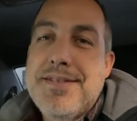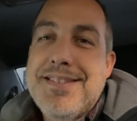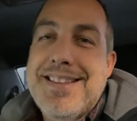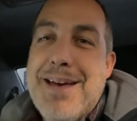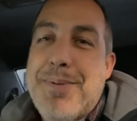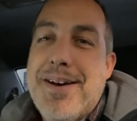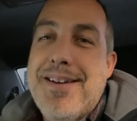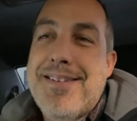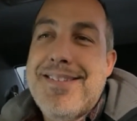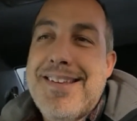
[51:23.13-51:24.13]
The pet
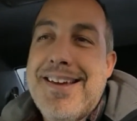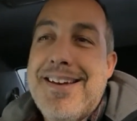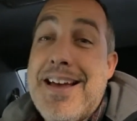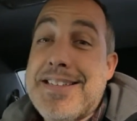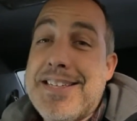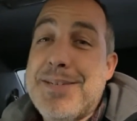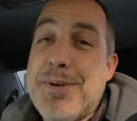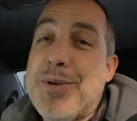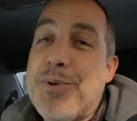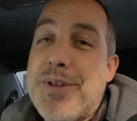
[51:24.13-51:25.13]
pile. Yeah, it's actually
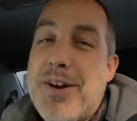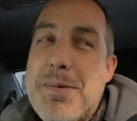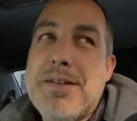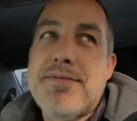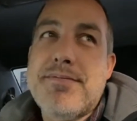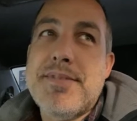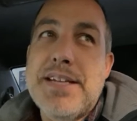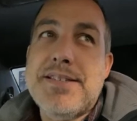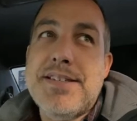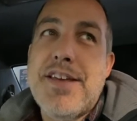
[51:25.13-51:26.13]
pretty cool though. I mean,
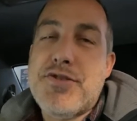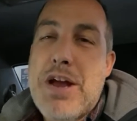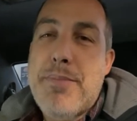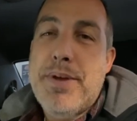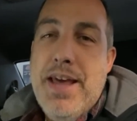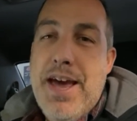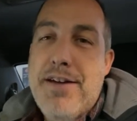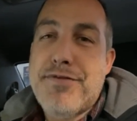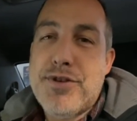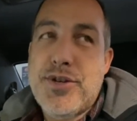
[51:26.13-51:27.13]
it's a death trap and a
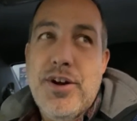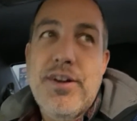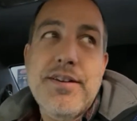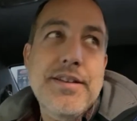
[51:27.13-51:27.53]
half for sure.